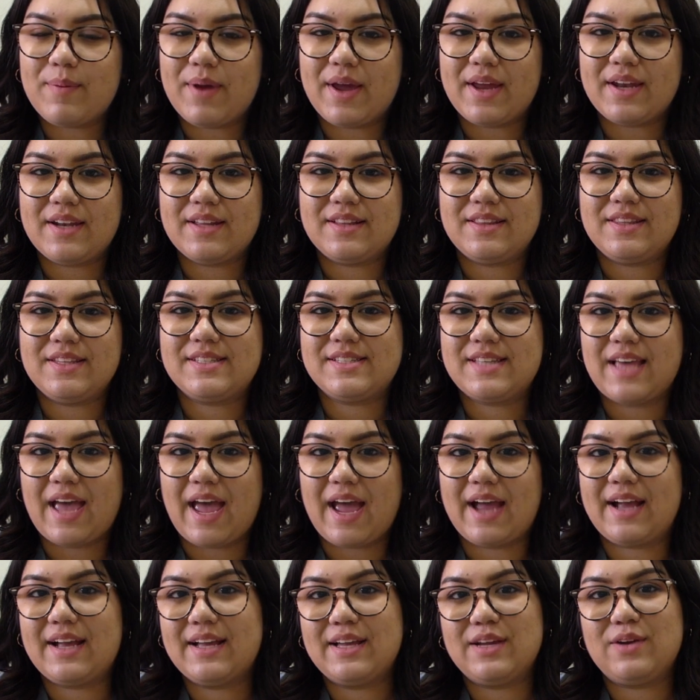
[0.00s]
painted this
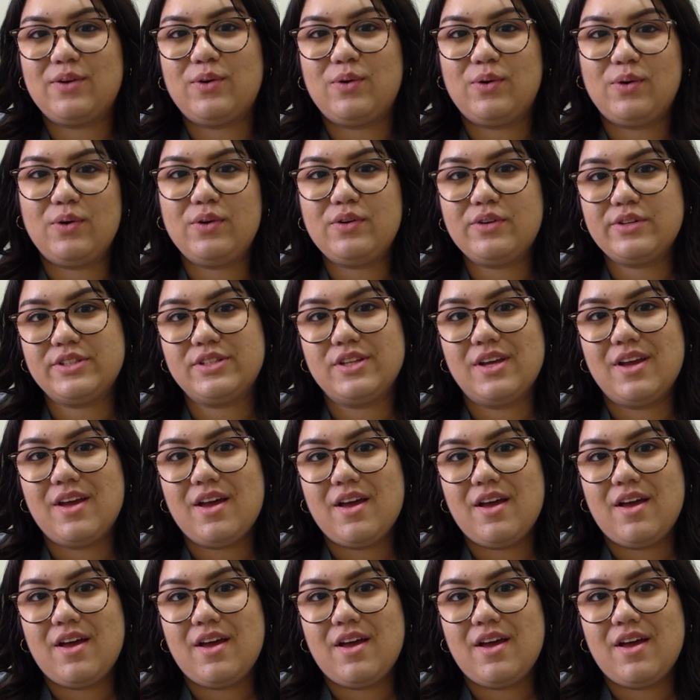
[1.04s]
hanging hooks